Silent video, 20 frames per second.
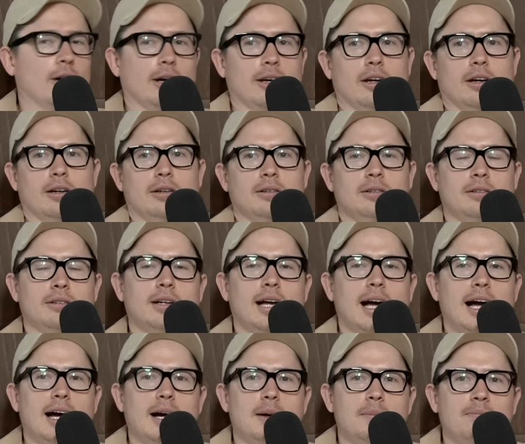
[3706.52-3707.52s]
Yeah, I know.
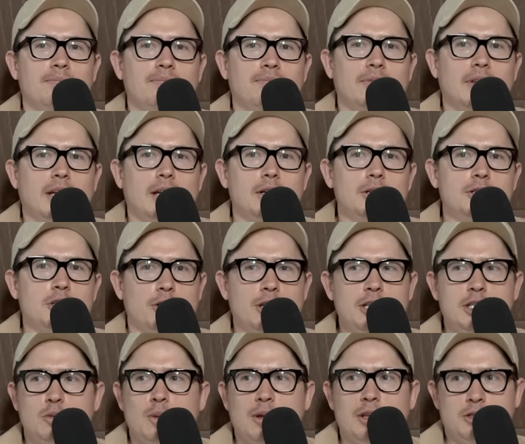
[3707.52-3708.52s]
Um, so
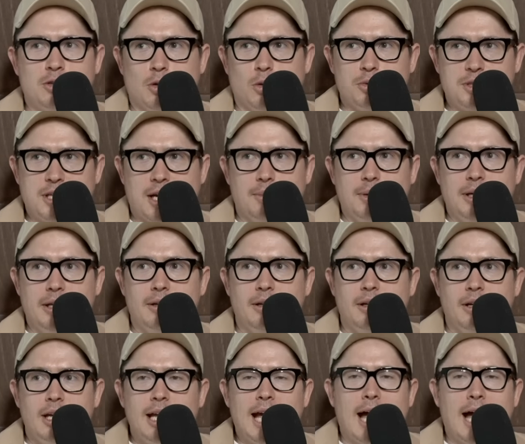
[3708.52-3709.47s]
this is where the tools come in.